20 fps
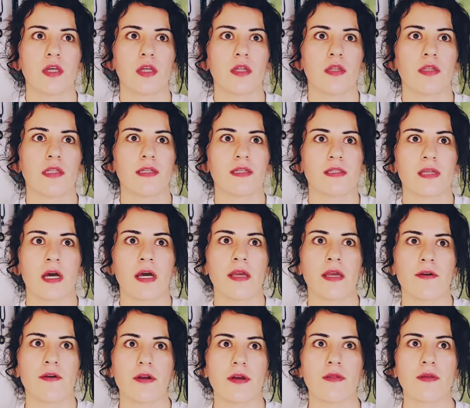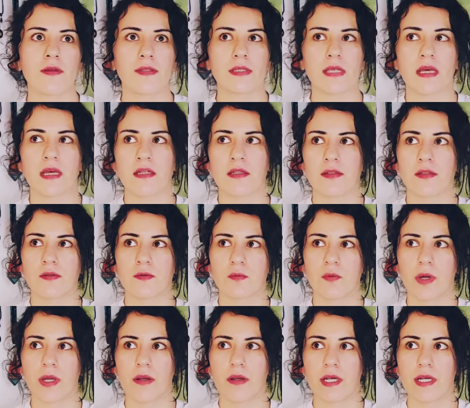desire in the sense
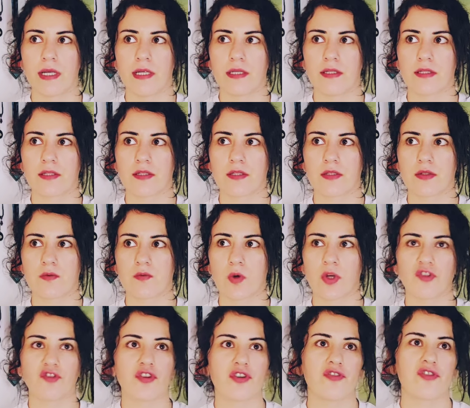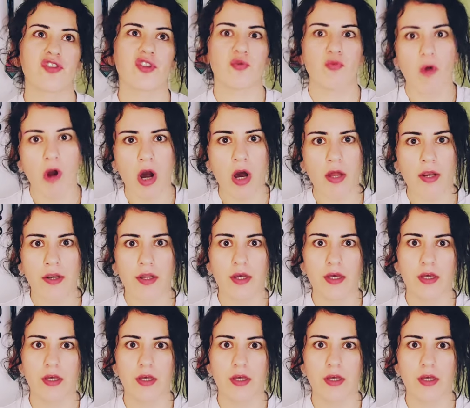where it's what turns you on.